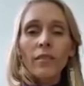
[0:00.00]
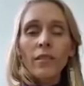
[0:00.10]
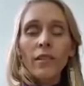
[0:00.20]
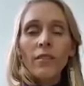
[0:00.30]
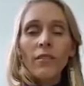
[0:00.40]

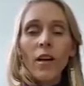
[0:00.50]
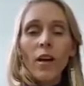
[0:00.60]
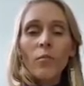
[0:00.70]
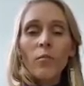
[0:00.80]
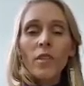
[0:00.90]
And if
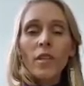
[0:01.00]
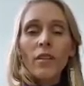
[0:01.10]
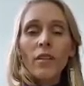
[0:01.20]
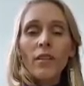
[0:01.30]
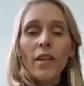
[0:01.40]
calm's
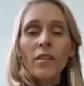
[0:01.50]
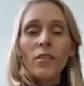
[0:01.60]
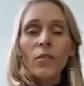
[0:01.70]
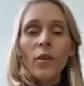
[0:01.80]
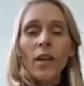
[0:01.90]
here,
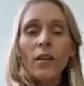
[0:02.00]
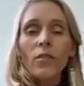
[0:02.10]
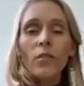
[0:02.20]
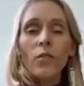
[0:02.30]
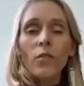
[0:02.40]
that's okay
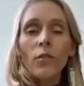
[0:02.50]
too.